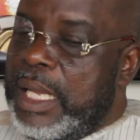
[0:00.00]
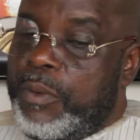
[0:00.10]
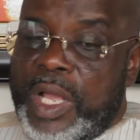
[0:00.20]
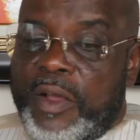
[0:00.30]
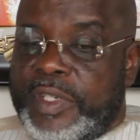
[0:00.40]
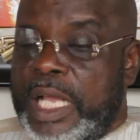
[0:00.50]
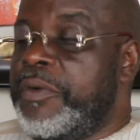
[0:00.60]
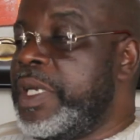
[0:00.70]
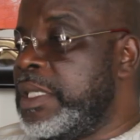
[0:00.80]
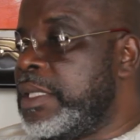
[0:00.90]
uh, we have
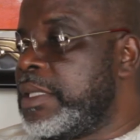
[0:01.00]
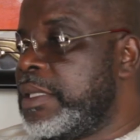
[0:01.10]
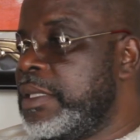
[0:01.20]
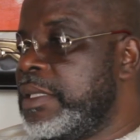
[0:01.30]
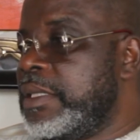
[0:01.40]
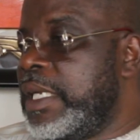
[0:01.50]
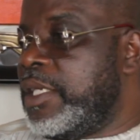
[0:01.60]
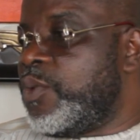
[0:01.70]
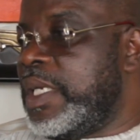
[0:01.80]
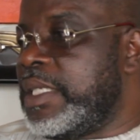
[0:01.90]
10 regions.
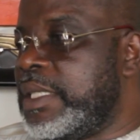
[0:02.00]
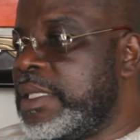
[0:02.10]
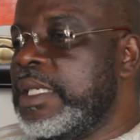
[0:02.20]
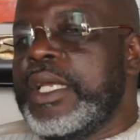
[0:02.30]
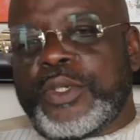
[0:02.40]
That is what it is.